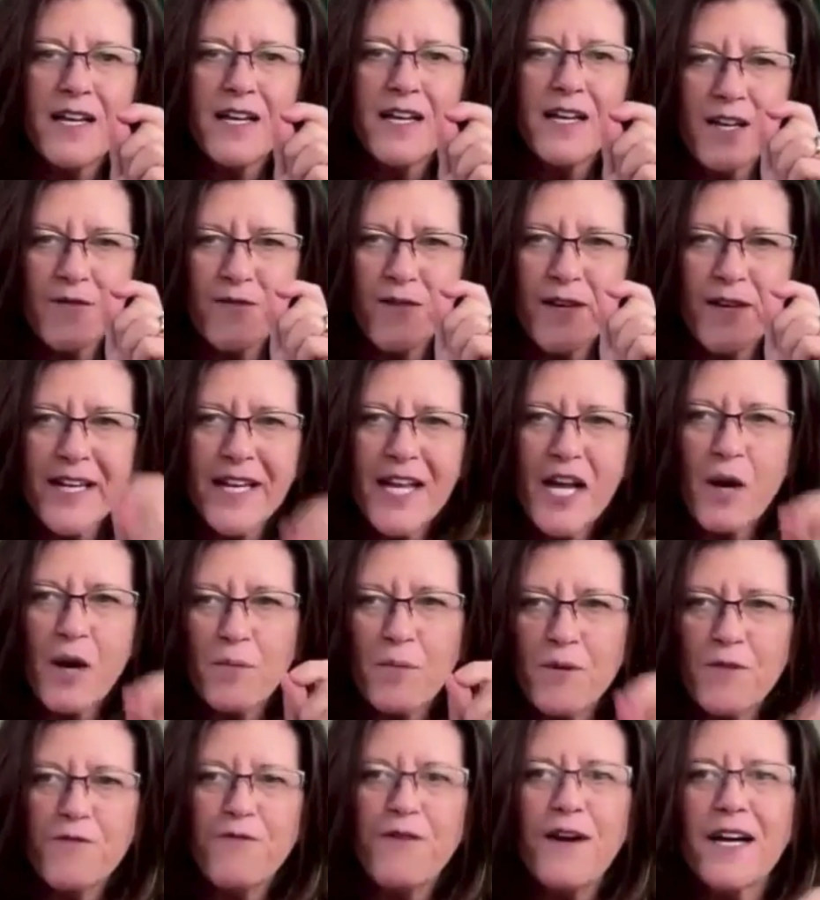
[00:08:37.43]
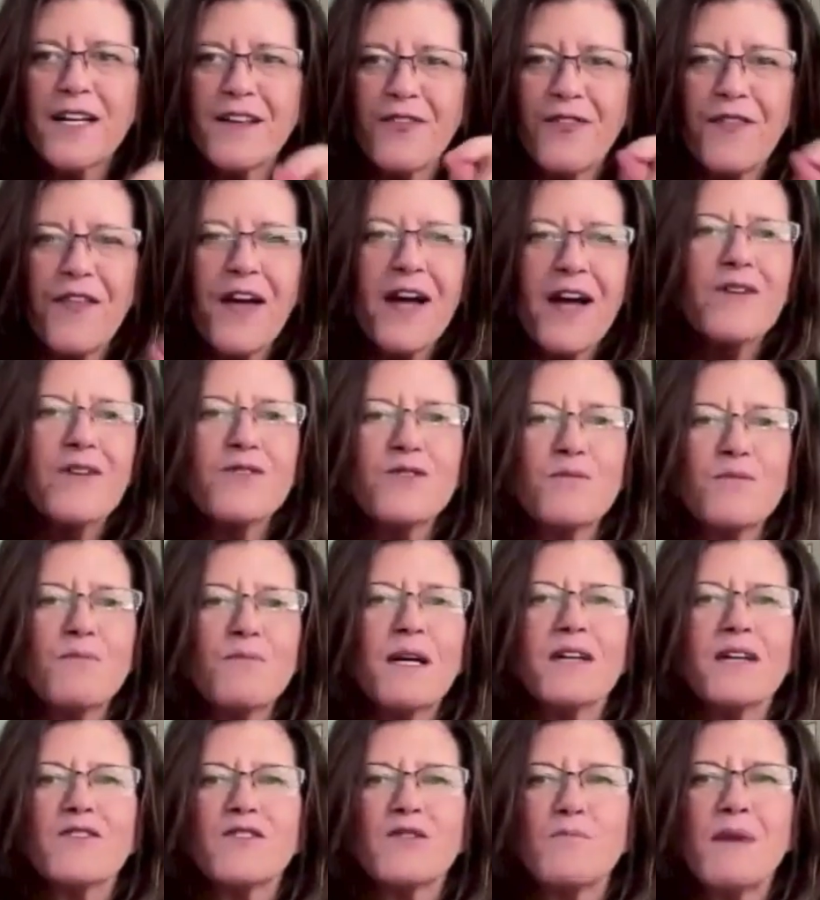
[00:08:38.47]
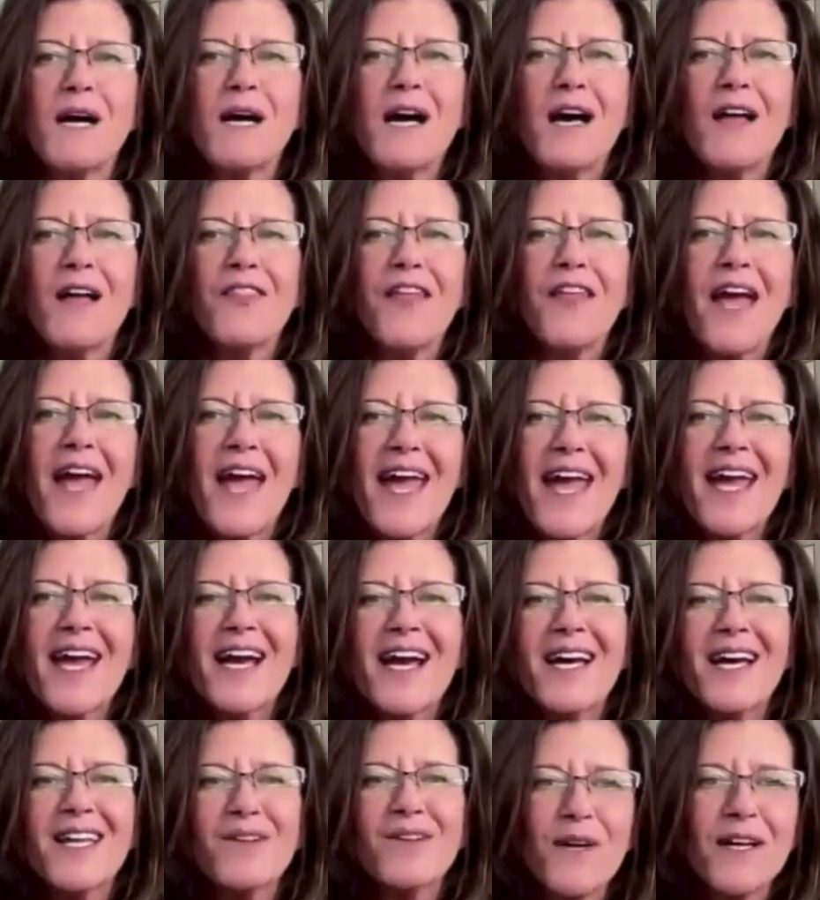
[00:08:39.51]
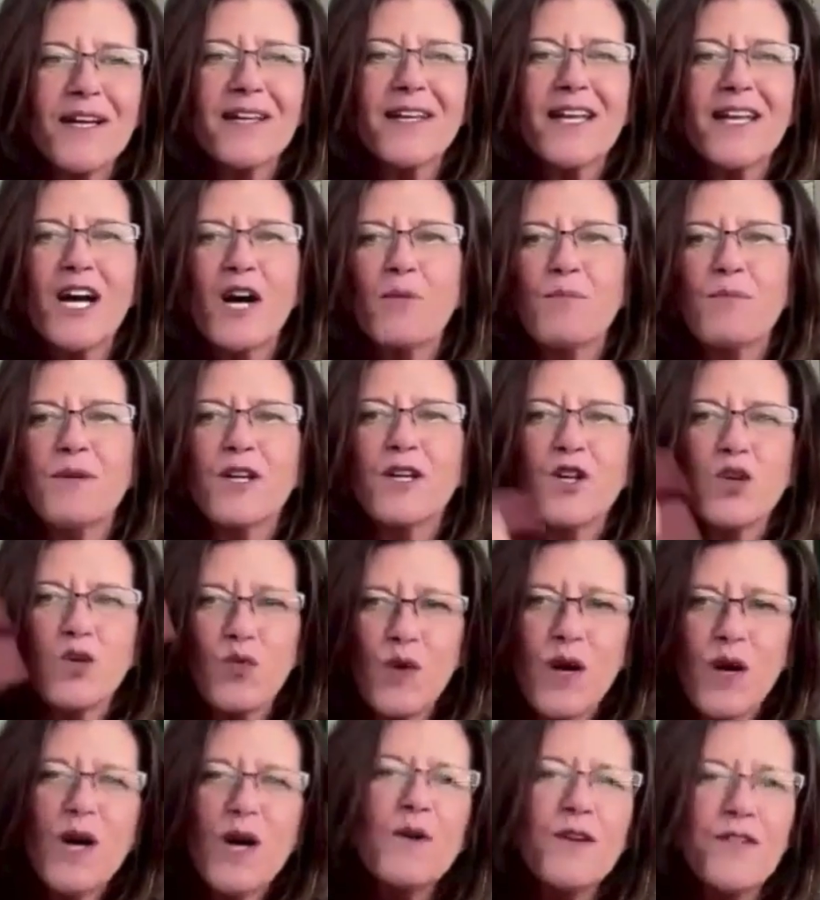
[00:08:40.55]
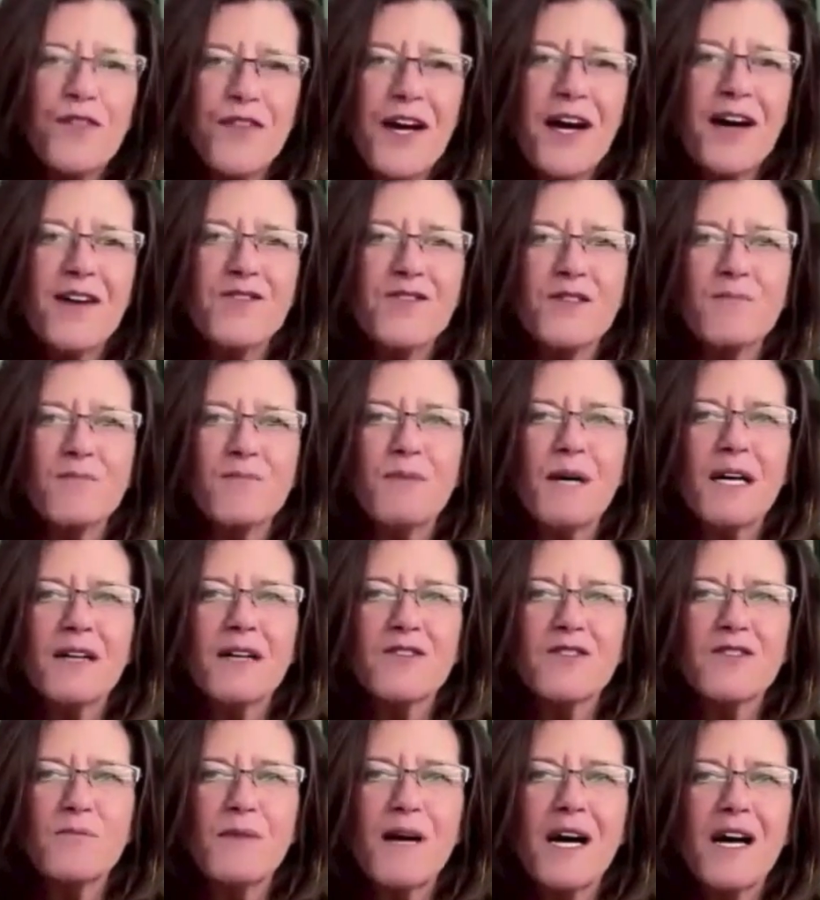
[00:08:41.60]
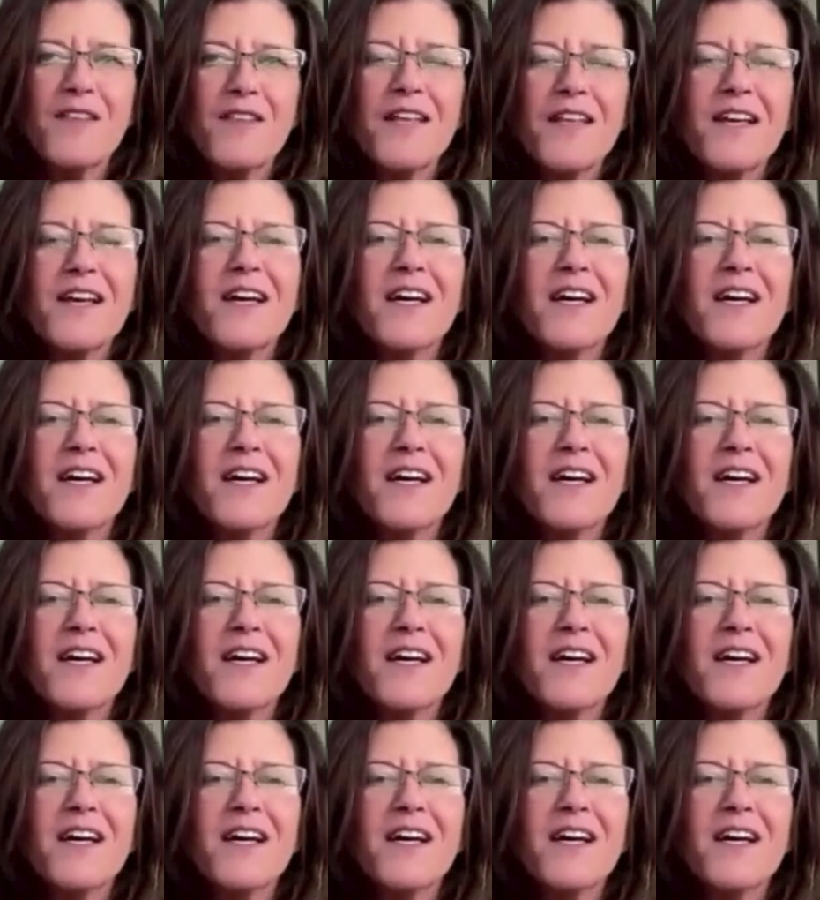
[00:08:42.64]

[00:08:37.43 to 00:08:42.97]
if we can help you find a thousand bucks a month and we can help you grow a thousand bucks a month